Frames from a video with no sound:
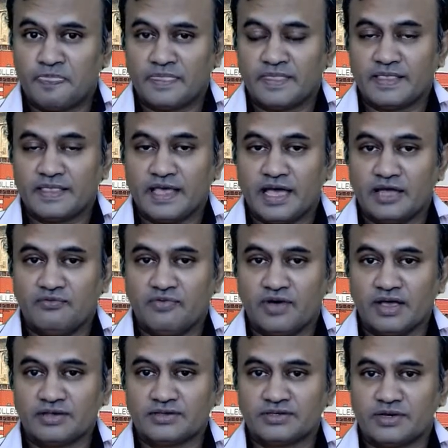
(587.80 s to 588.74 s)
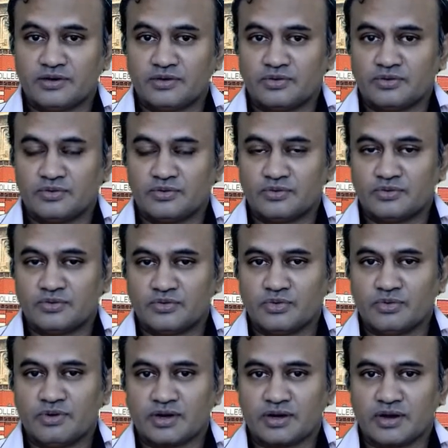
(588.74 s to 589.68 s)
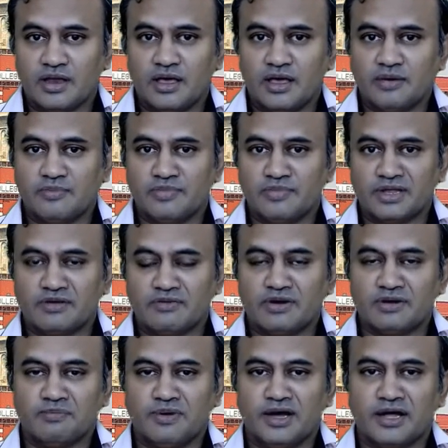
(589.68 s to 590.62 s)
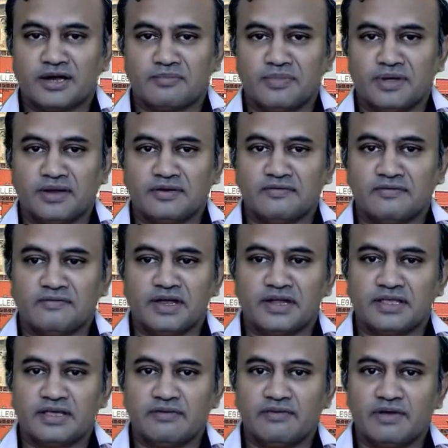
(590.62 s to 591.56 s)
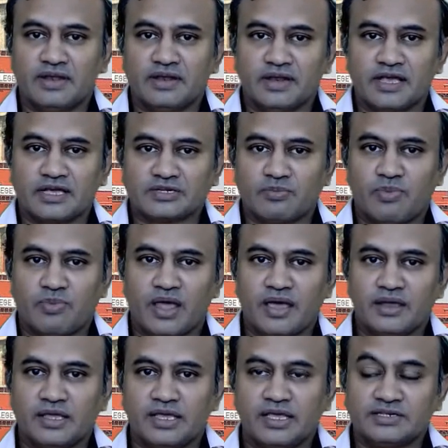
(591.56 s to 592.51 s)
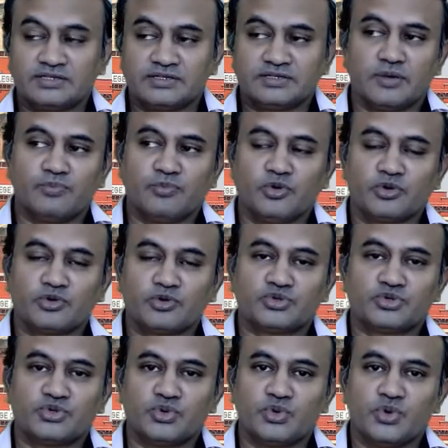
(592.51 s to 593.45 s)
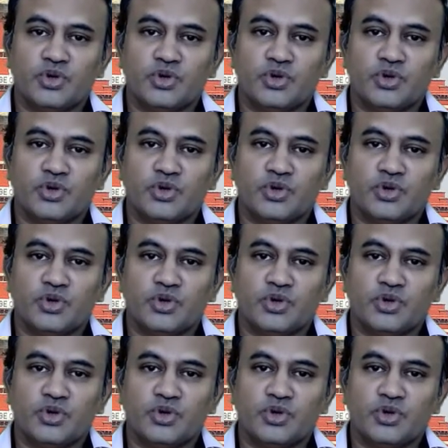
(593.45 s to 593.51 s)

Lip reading: advisor to our club, in our department, when he went and explained, he's supposed to